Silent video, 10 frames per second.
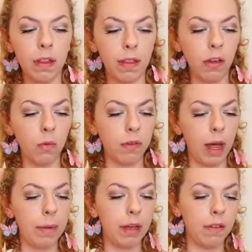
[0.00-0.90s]
That's what's
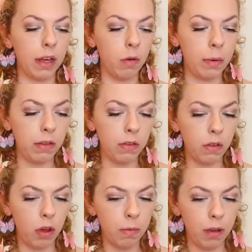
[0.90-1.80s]
happening. It's like you're being
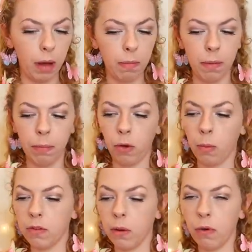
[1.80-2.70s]
scooped up and
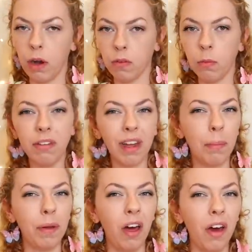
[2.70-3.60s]
plopped somewhere else, almost like a
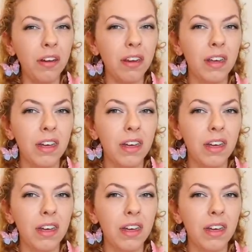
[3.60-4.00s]
plant.